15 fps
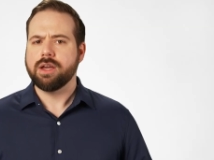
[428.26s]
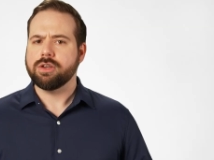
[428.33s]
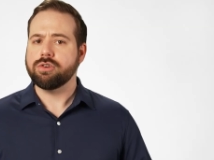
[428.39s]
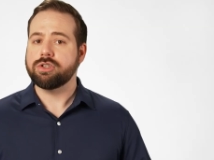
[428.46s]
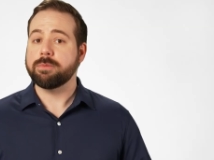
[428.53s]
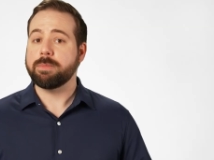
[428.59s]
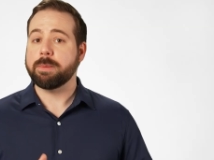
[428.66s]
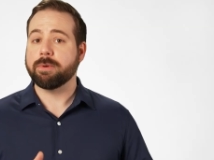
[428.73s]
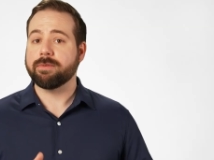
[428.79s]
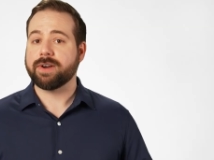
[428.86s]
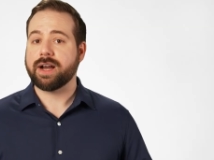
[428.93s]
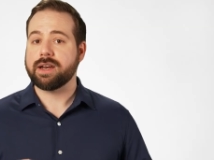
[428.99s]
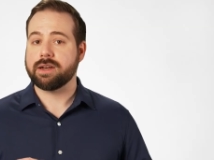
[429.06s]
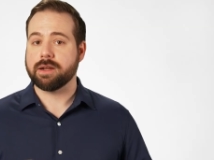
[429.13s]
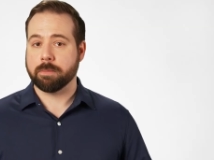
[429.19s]
You should be
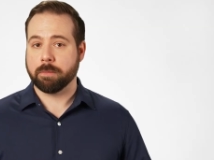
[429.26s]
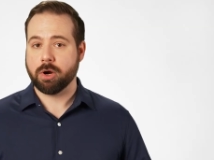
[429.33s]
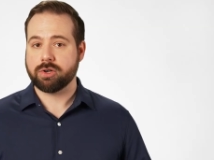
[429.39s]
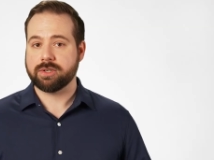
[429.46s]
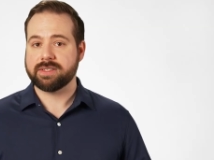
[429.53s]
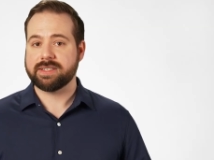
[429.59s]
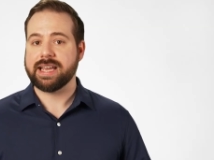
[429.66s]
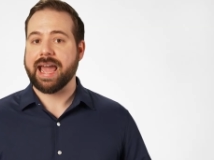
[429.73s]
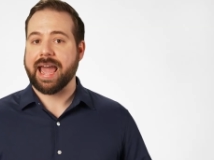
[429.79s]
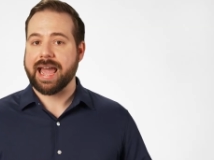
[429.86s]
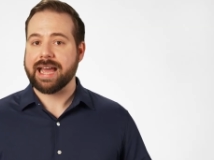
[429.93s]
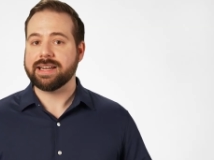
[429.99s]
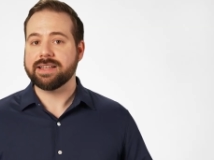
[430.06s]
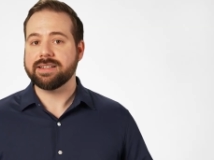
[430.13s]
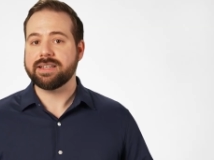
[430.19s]
provided emergency
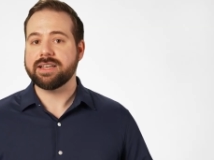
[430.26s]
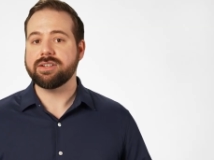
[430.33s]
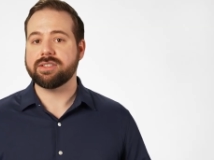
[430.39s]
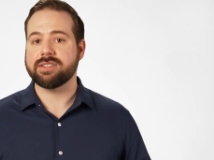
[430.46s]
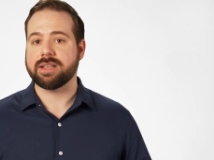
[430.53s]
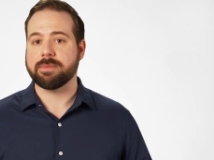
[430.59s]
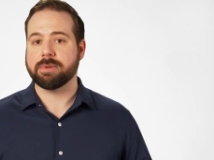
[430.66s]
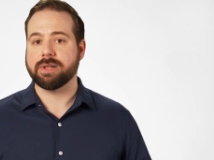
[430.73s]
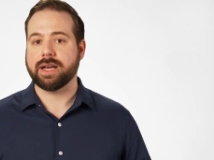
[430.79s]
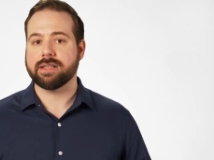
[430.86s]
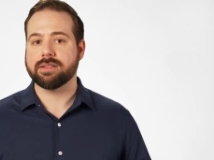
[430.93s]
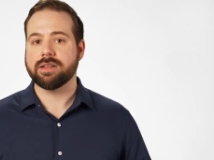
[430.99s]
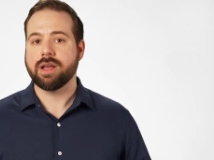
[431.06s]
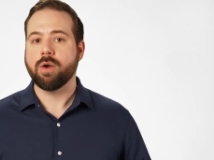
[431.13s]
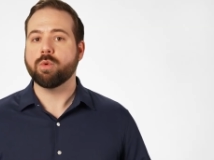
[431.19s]
and contingency
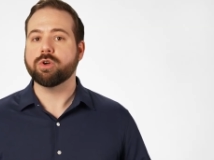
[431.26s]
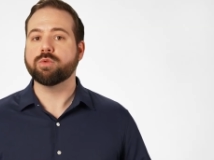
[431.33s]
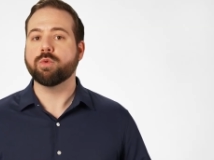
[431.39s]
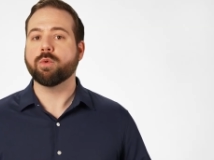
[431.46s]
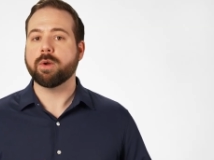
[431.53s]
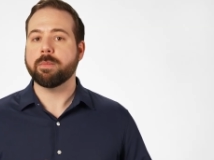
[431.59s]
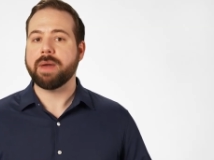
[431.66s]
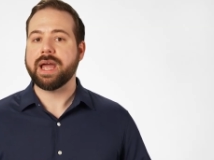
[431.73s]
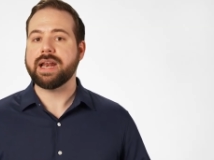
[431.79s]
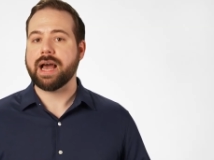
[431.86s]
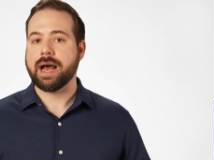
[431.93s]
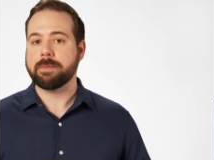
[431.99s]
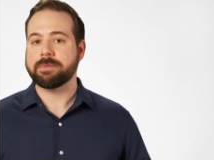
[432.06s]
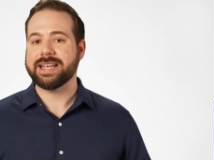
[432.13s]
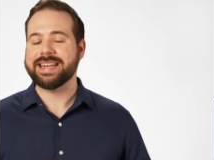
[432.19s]
plans, which will remain
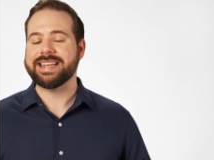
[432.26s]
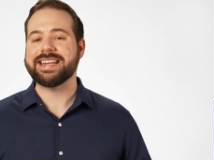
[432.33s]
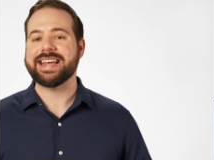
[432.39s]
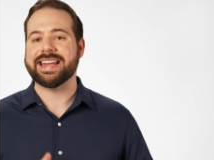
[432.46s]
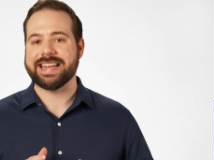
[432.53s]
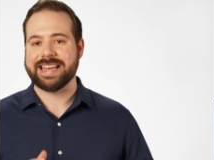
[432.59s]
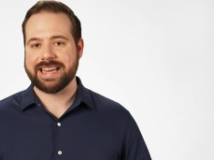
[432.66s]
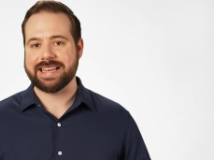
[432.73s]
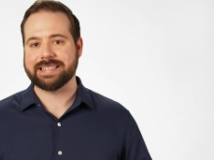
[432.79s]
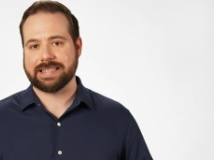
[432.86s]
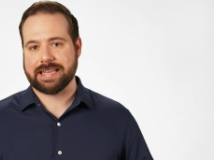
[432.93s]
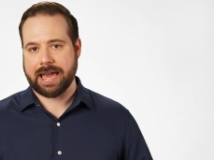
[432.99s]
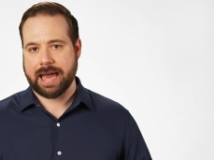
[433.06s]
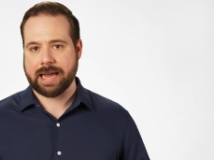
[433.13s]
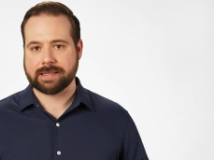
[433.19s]
updated and
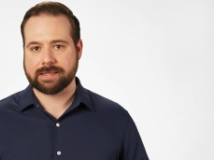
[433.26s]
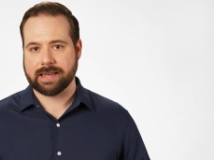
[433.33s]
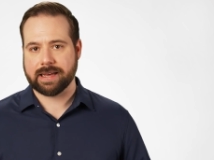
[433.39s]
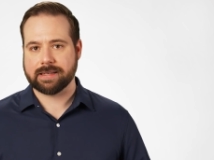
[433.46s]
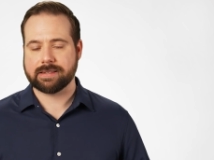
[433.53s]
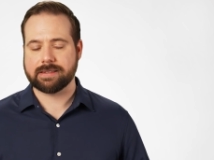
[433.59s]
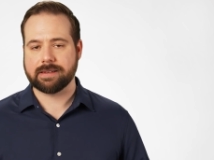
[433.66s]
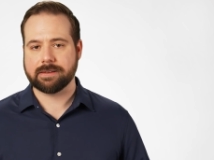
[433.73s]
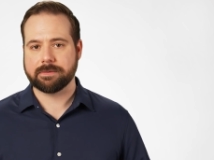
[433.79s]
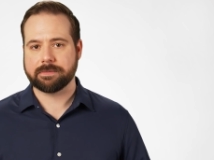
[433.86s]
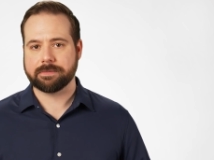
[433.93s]
easily accessed.